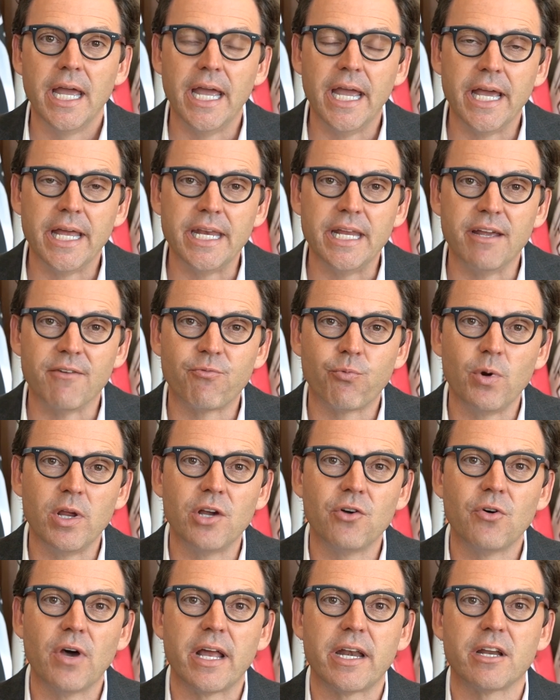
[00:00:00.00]
And if
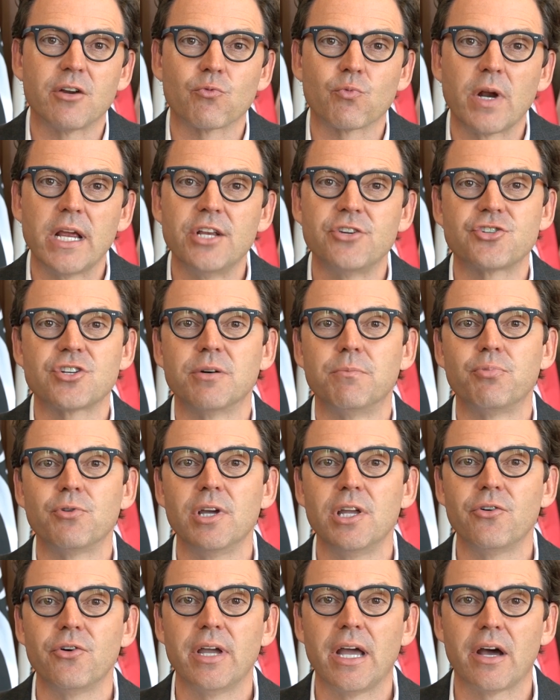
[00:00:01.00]
we let it rage
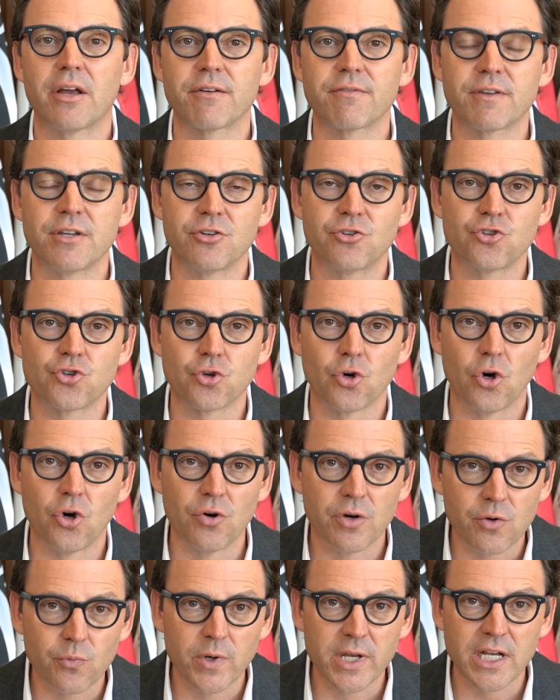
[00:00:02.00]
completely out of
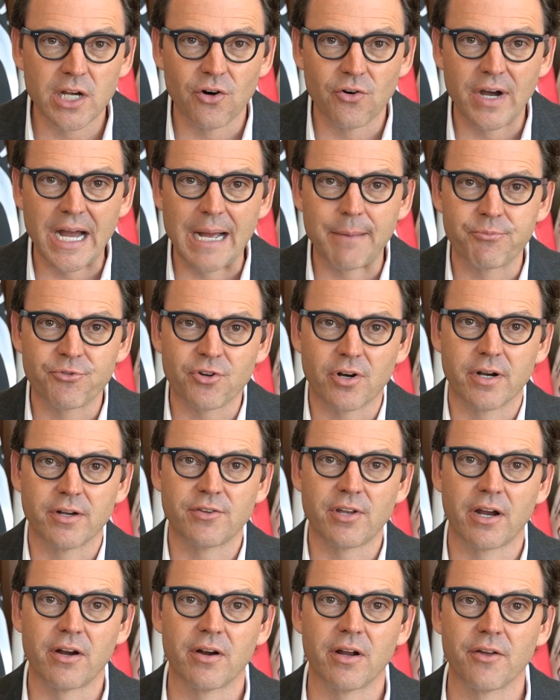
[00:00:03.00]
control and we collapse our
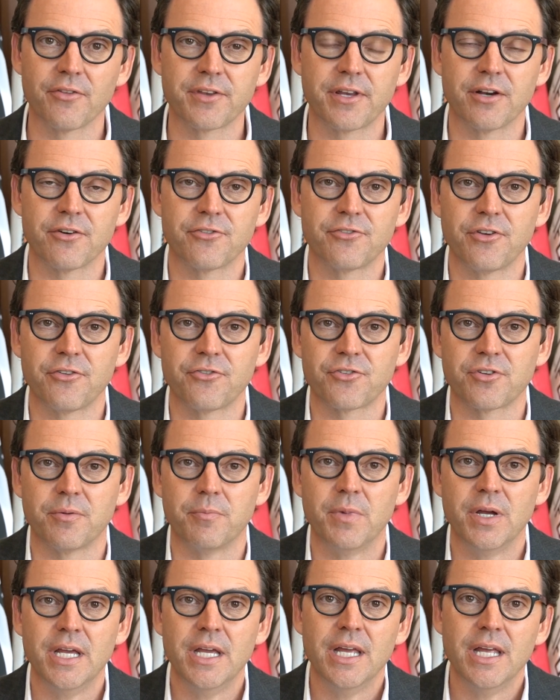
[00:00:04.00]
entire healthcare
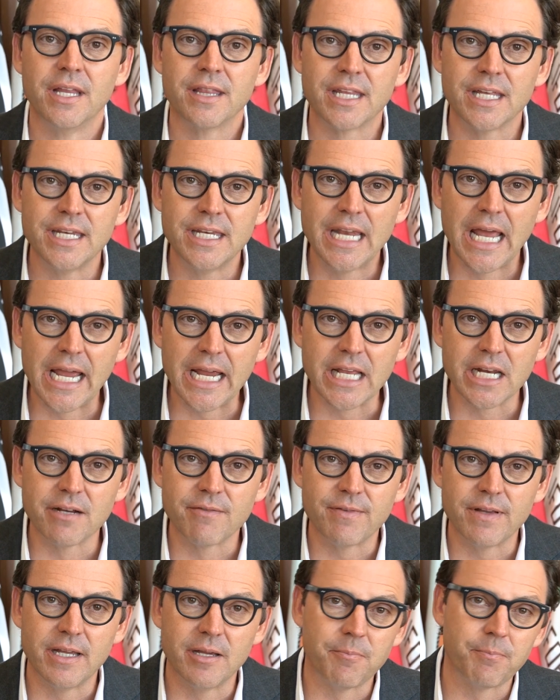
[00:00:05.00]
system, the
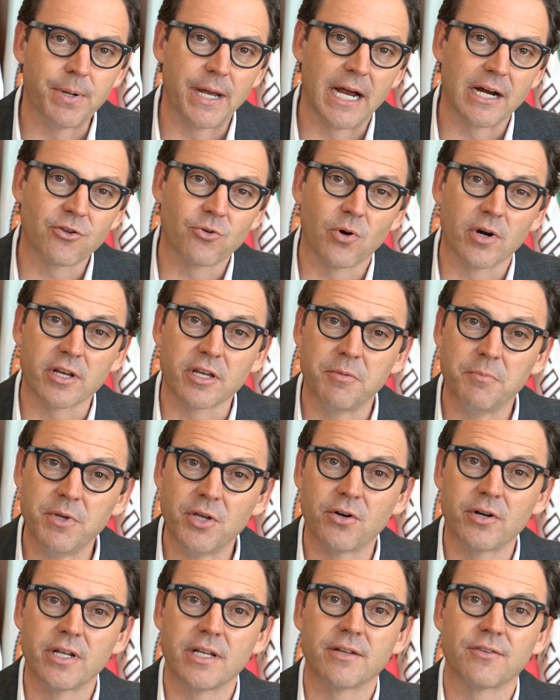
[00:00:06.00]
negative impact to our
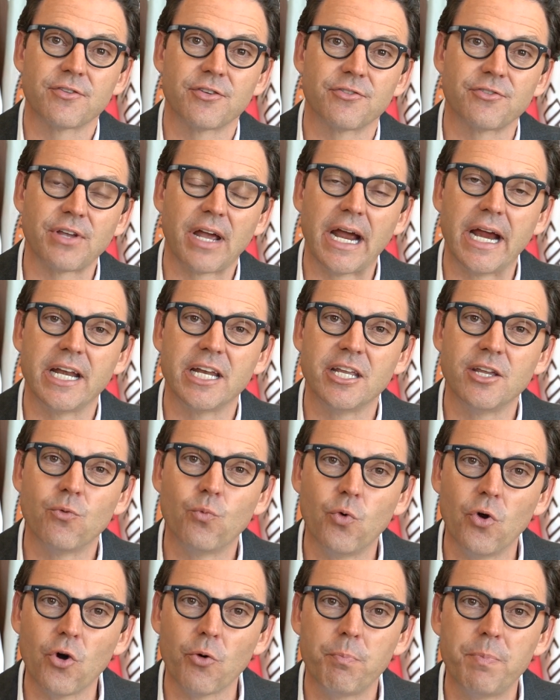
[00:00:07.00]
community and society
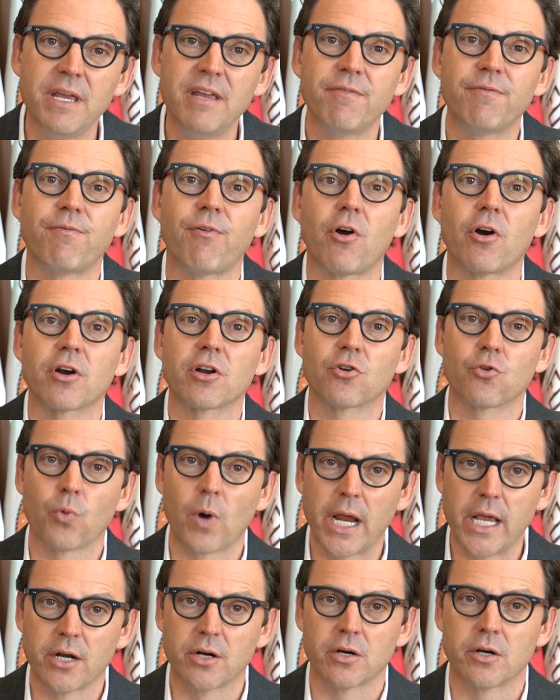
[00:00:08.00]
will be far
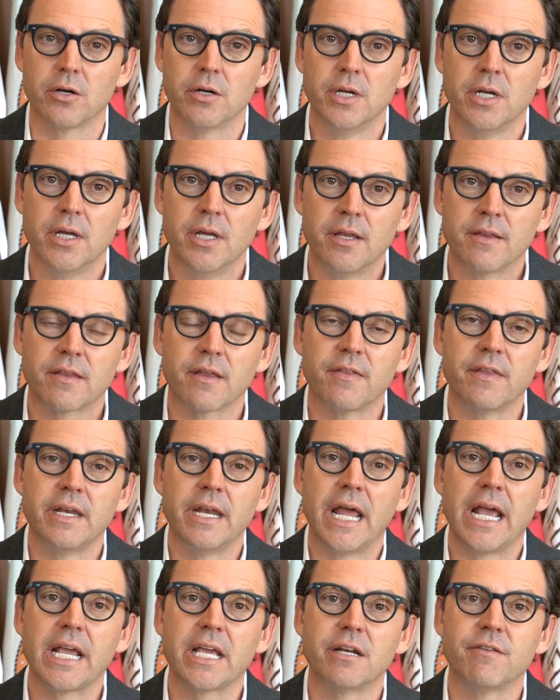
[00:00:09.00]
greater than the
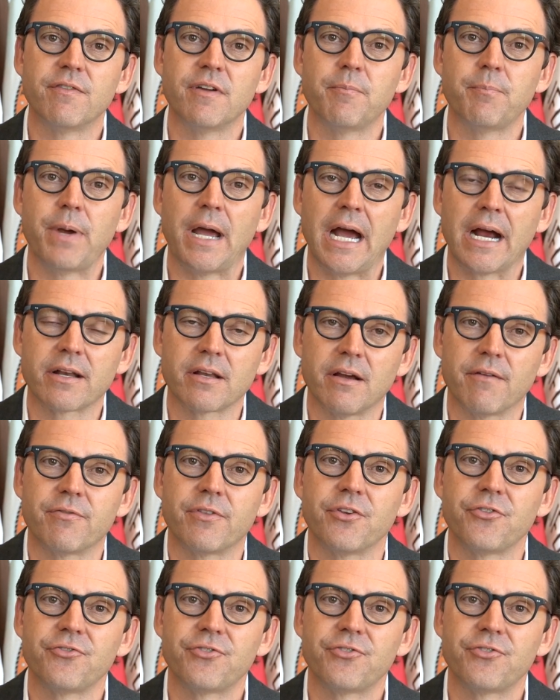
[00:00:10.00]
negative impact of the